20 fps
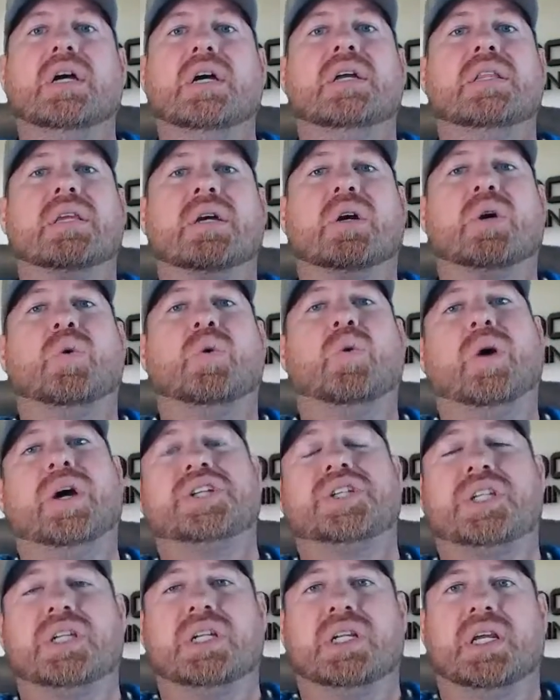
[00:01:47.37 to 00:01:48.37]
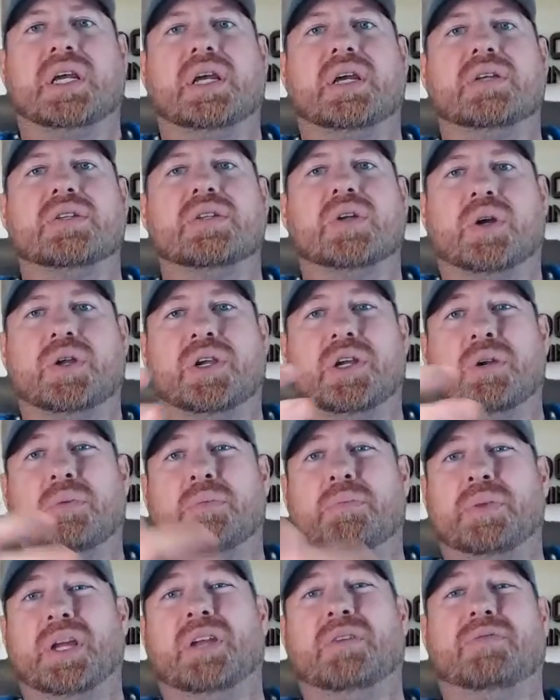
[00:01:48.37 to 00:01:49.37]
The question is, are you going to
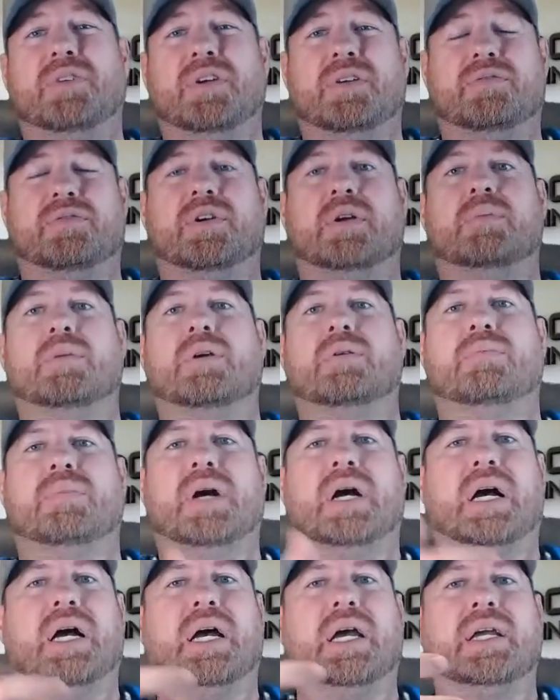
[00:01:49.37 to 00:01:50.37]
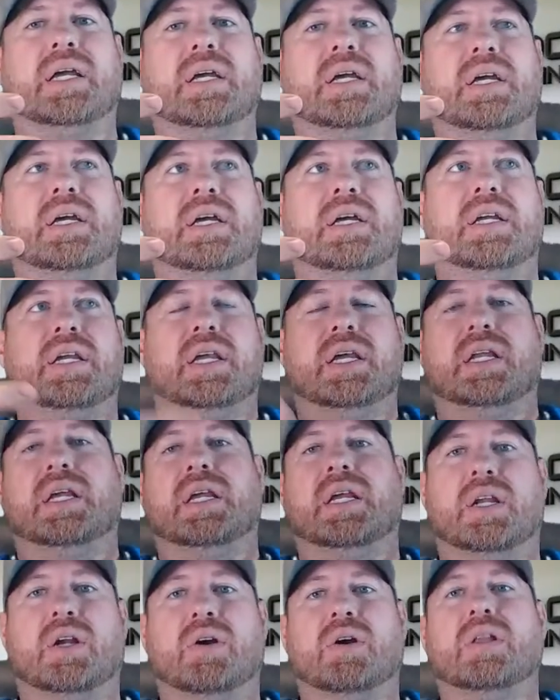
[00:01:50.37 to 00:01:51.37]
benefit from it by getting
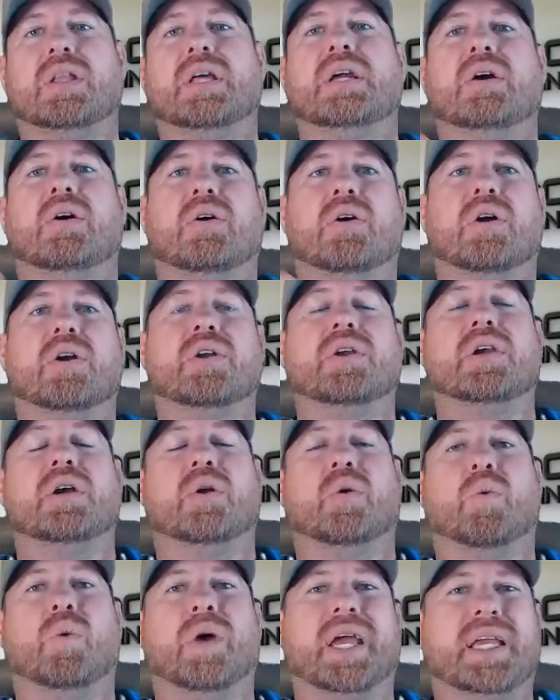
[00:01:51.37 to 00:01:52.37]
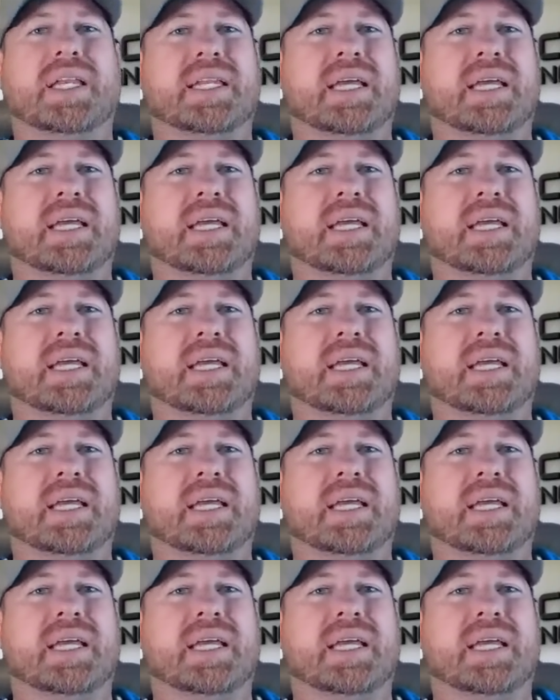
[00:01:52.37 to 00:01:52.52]
in early, or are you going to wait?